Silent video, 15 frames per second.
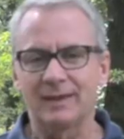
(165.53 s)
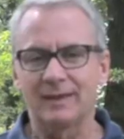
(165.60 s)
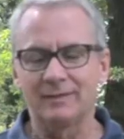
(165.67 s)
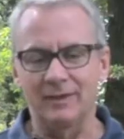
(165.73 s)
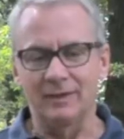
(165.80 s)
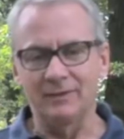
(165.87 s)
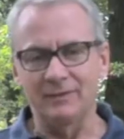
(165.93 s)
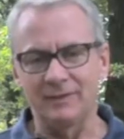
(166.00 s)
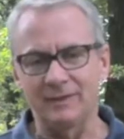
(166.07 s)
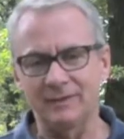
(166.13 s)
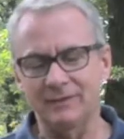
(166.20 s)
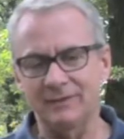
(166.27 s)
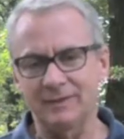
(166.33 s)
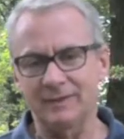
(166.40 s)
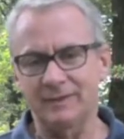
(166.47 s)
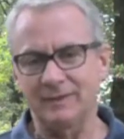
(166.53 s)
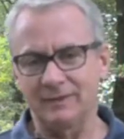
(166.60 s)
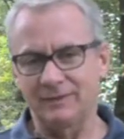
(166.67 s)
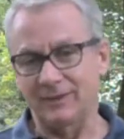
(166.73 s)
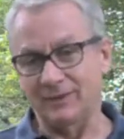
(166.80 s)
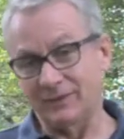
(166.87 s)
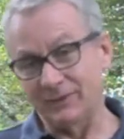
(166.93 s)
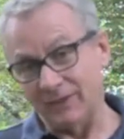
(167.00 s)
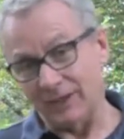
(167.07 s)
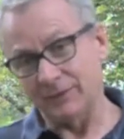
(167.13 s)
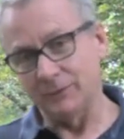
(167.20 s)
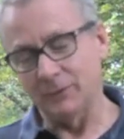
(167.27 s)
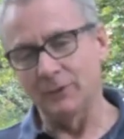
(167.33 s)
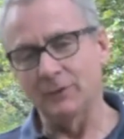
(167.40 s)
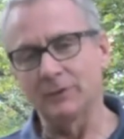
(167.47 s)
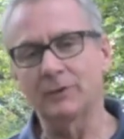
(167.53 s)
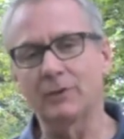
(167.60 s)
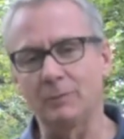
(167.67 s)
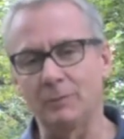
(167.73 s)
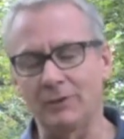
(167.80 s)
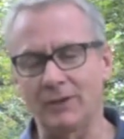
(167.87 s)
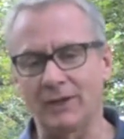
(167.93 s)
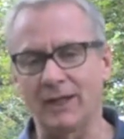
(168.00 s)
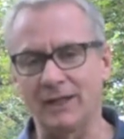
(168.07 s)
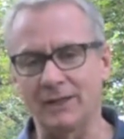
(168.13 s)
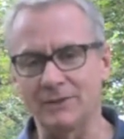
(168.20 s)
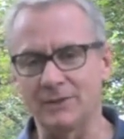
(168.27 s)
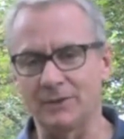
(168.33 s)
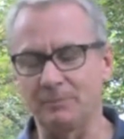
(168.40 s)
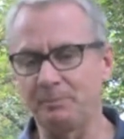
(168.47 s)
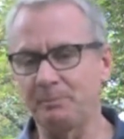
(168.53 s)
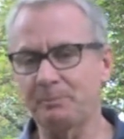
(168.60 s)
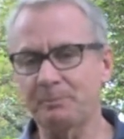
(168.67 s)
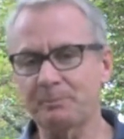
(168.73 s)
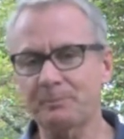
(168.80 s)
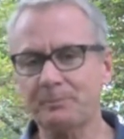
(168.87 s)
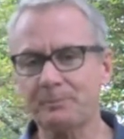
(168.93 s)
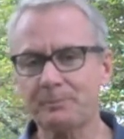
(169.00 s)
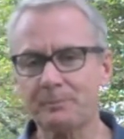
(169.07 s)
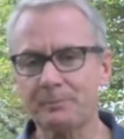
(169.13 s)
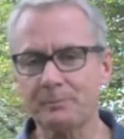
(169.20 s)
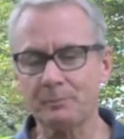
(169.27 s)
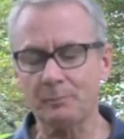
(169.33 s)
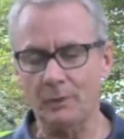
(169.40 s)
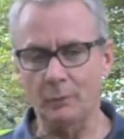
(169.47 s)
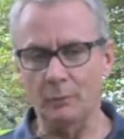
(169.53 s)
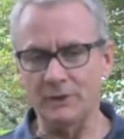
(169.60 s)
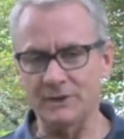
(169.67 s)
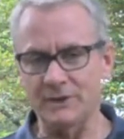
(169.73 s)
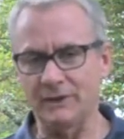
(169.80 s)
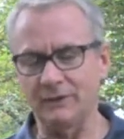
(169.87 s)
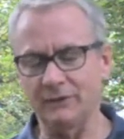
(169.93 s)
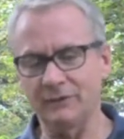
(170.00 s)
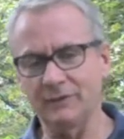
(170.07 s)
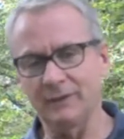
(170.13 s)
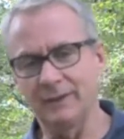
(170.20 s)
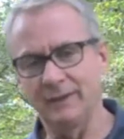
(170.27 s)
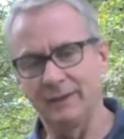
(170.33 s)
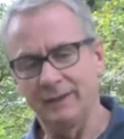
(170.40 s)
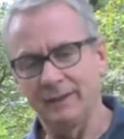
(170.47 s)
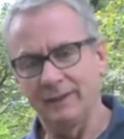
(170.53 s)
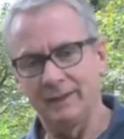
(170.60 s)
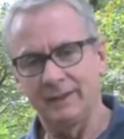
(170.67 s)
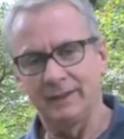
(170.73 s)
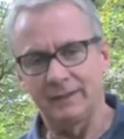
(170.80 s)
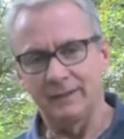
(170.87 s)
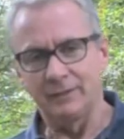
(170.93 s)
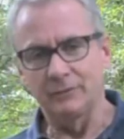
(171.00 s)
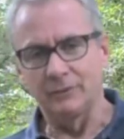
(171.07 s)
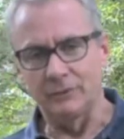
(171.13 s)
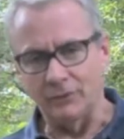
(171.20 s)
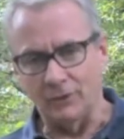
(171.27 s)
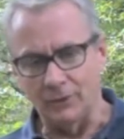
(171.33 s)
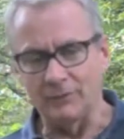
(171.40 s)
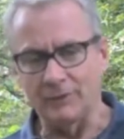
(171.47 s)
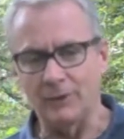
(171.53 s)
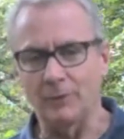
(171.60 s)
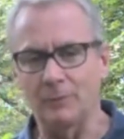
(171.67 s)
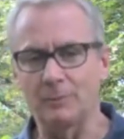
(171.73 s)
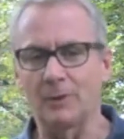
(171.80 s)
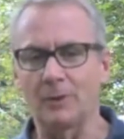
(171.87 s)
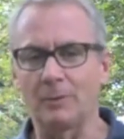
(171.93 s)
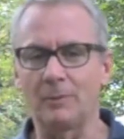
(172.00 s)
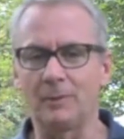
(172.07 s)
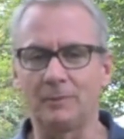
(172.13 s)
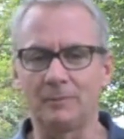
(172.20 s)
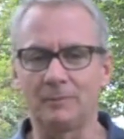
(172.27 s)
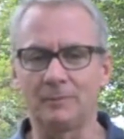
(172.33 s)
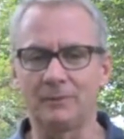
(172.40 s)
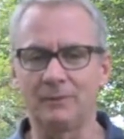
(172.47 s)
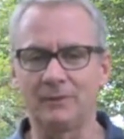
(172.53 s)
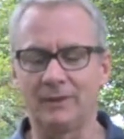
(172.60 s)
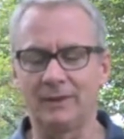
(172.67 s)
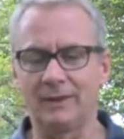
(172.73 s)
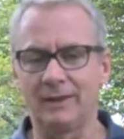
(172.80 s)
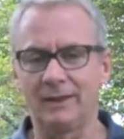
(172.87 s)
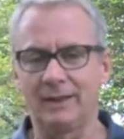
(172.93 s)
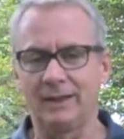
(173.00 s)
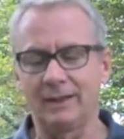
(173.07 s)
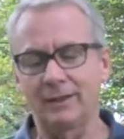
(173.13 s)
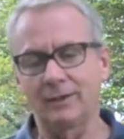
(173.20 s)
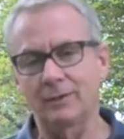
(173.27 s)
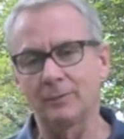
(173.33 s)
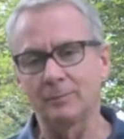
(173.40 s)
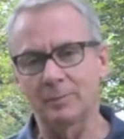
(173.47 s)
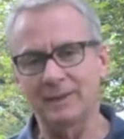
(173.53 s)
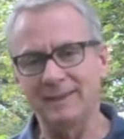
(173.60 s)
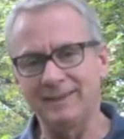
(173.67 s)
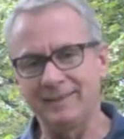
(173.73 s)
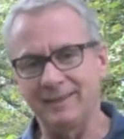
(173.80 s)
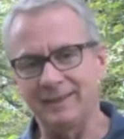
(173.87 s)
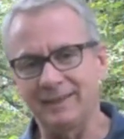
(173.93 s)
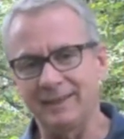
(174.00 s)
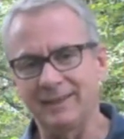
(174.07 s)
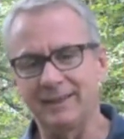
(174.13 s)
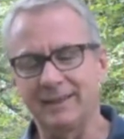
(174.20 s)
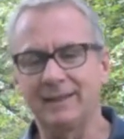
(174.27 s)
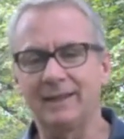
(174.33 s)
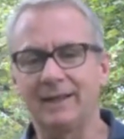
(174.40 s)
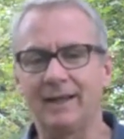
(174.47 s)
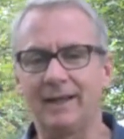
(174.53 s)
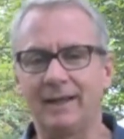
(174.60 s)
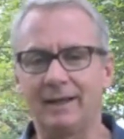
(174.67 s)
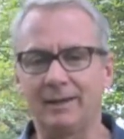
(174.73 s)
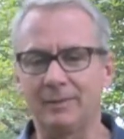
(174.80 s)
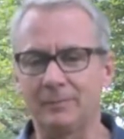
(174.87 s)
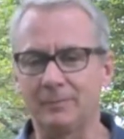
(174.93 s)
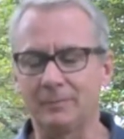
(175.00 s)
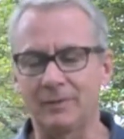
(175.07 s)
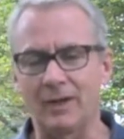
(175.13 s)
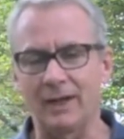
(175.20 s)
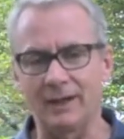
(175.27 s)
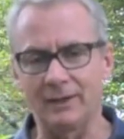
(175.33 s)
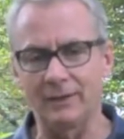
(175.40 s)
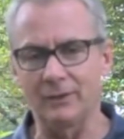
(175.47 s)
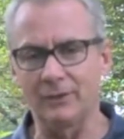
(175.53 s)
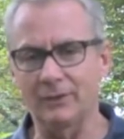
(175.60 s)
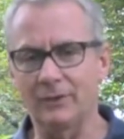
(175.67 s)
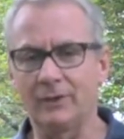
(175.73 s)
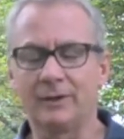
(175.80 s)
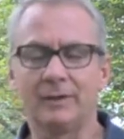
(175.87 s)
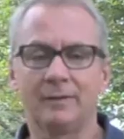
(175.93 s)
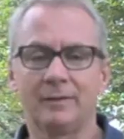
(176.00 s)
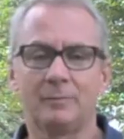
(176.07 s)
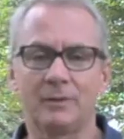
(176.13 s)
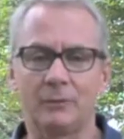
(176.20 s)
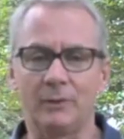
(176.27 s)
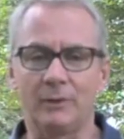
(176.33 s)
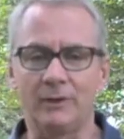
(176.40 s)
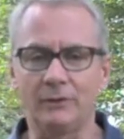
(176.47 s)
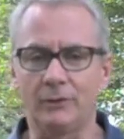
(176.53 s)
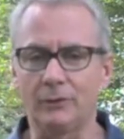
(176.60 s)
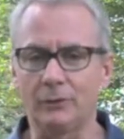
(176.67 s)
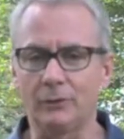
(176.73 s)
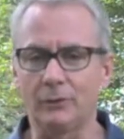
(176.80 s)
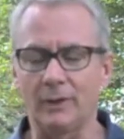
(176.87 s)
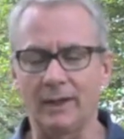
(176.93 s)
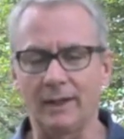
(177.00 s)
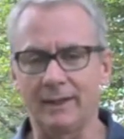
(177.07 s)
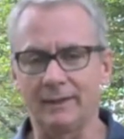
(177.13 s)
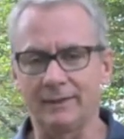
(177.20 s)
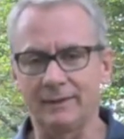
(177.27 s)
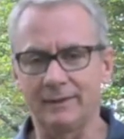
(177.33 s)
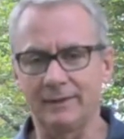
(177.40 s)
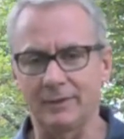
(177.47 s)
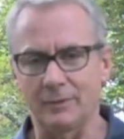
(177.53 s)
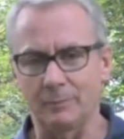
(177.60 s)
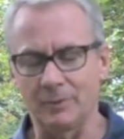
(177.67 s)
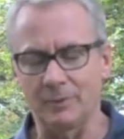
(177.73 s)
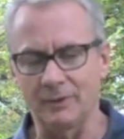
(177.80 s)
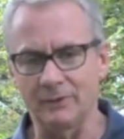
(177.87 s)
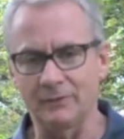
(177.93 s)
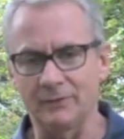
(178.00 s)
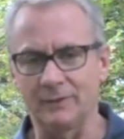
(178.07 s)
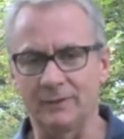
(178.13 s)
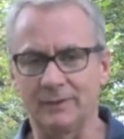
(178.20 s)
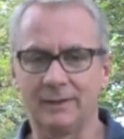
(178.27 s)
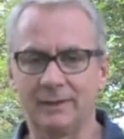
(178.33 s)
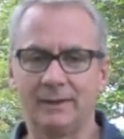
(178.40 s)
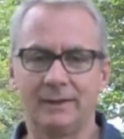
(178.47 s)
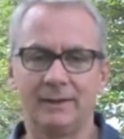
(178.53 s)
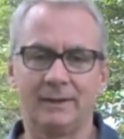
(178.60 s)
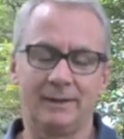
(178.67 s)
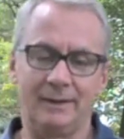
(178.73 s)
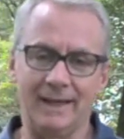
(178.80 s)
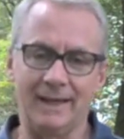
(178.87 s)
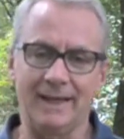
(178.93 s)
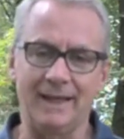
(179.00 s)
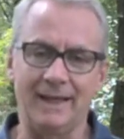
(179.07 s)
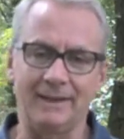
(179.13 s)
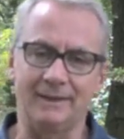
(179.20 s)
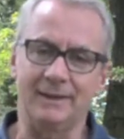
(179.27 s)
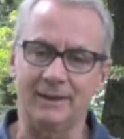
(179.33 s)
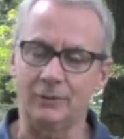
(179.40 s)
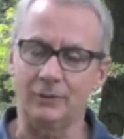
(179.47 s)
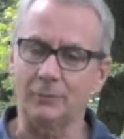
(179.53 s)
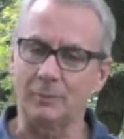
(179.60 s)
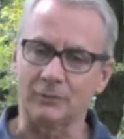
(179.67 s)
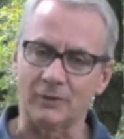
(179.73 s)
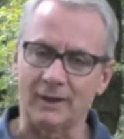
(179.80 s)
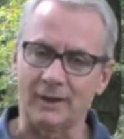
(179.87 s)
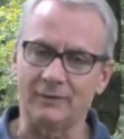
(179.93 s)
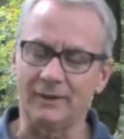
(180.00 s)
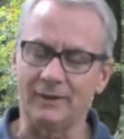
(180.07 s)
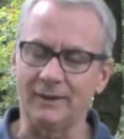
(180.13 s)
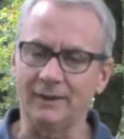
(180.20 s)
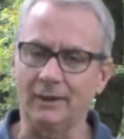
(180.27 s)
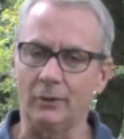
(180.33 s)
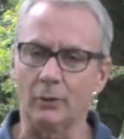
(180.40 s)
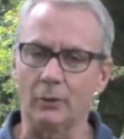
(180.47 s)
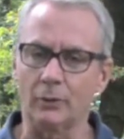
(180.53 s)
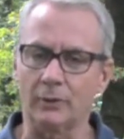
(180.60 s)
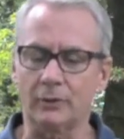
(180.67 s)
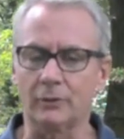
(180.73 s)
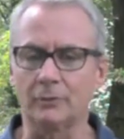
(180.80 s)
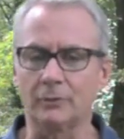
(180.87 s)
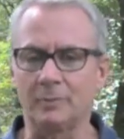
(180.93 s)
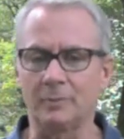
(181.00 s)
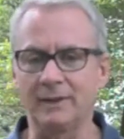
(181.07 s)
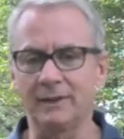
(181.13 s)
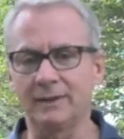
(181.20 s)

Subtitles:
does this successful communication, which is resolving your problems, completing dialogue between you and the other person, again, it could be writing or it could be